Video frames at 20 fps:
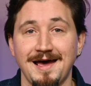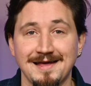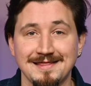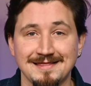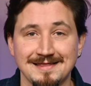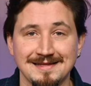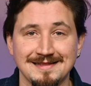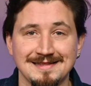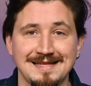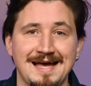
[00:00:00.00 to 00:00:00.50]

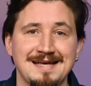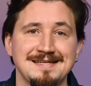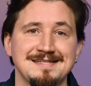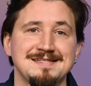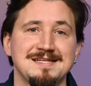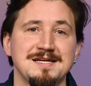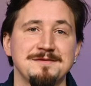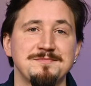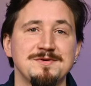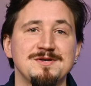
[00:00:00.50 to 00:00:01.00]
And the last
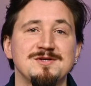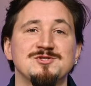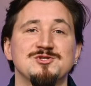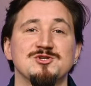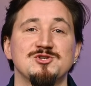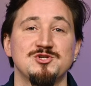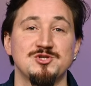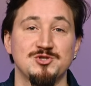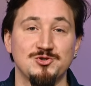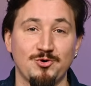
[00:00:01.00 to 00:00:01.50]
step is
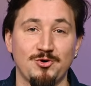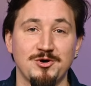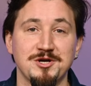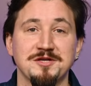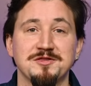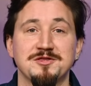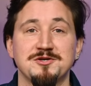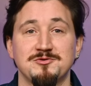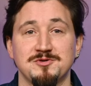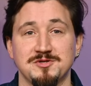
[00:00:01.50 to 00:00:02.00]

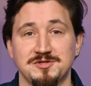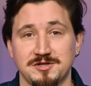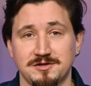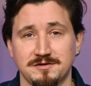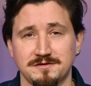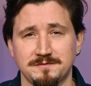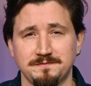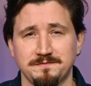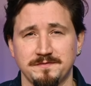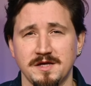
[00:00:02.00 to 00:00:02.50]
storing the
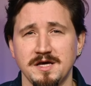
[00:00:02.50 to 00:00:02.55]
result.